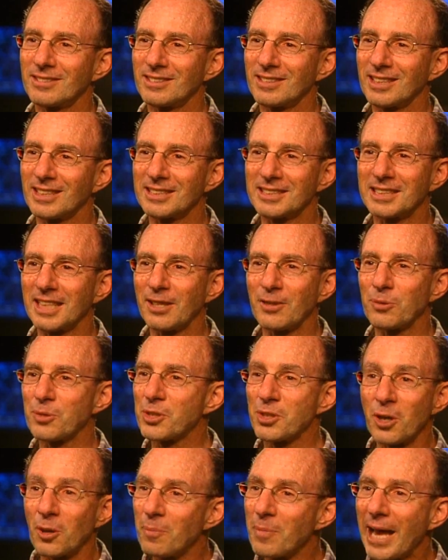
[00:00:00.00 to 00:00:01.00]
As I say, there was
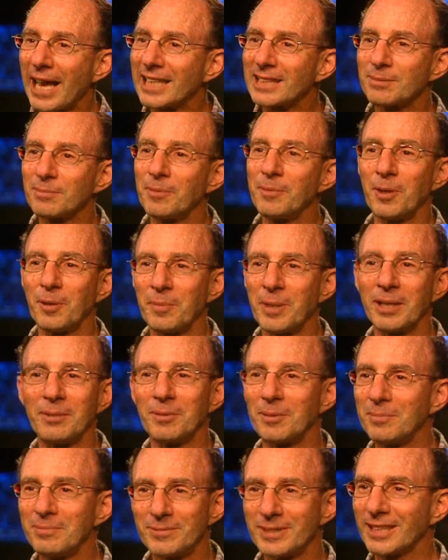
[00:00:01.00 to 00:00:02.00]
no maximum, no
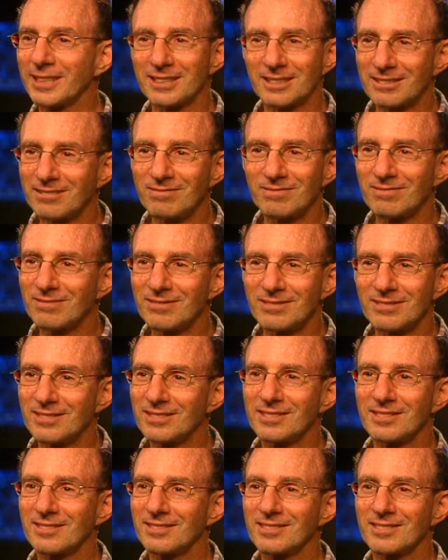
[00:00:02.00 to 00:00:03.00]
minimum, just
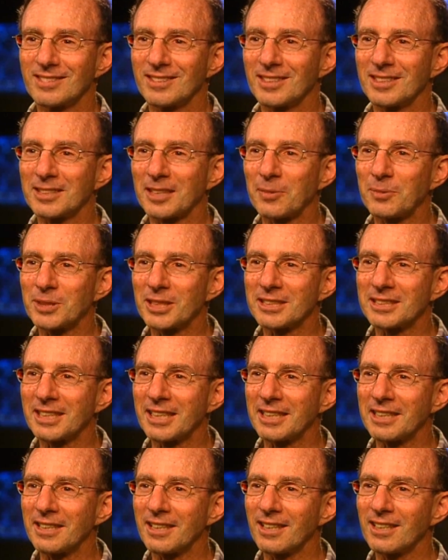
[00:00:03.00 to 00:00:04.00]
the sun was just
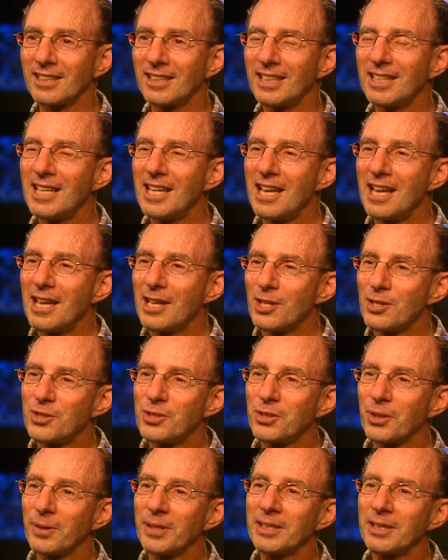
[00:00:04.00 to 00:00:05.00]
sitting there.
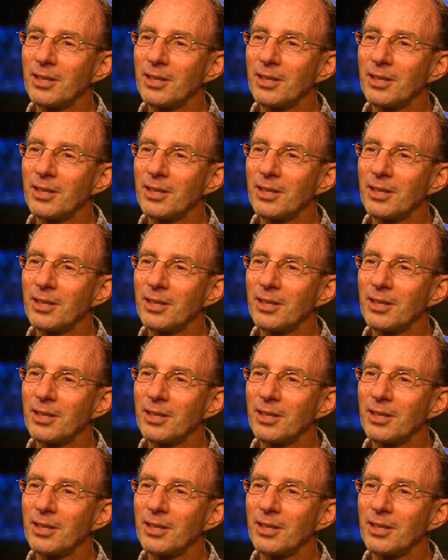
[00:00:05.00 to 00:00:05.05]
During